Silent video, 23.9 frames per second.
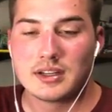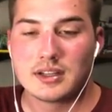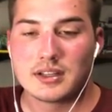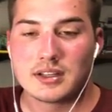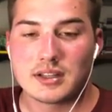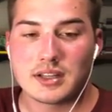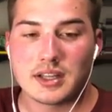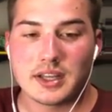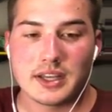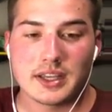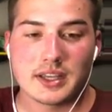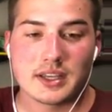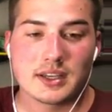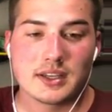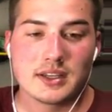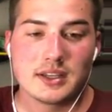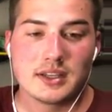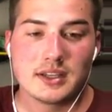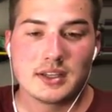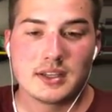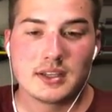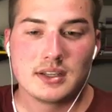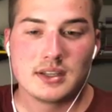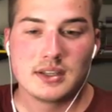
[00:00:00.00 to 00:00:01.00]
Like,
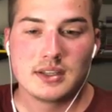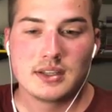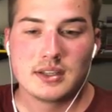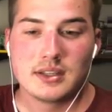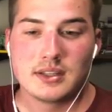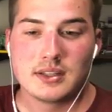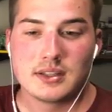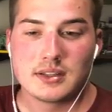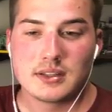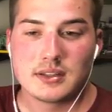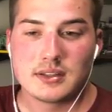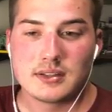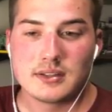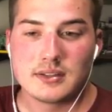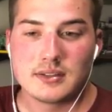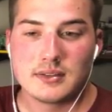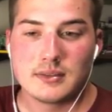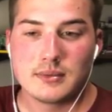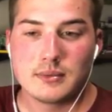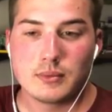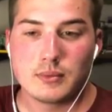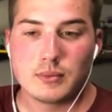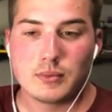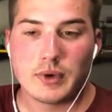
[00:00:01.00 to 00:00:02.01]

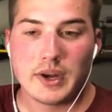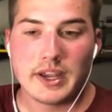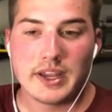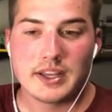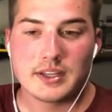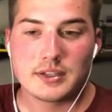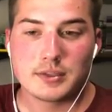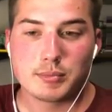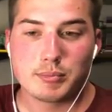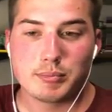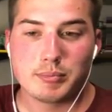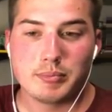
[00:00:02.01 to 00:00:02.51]
Rey's